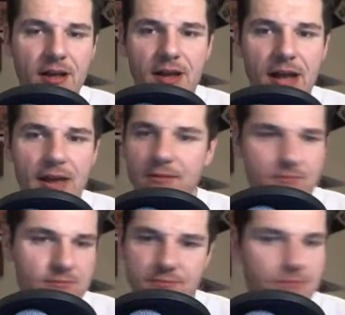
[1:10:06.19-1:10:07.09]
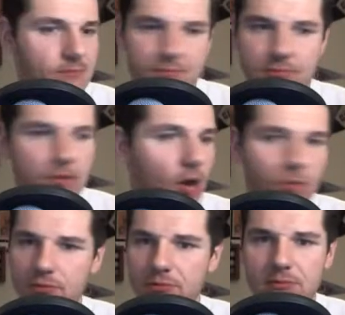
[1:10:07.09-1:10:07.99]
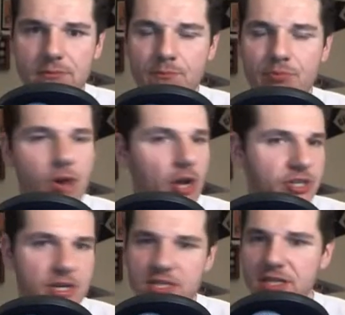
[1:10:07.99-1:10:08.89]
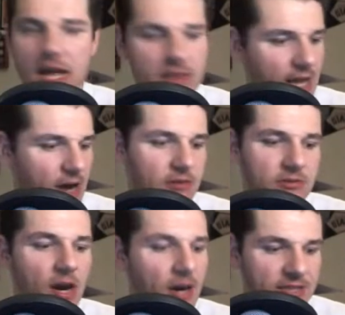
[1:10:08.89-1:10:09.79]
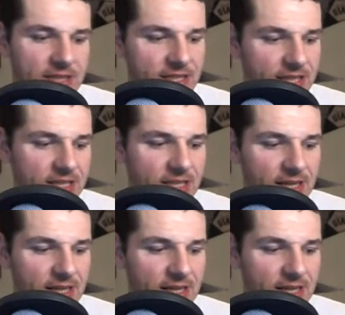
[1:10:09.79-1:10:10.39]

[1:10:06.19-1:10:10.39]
And no, production is not there, non-existent.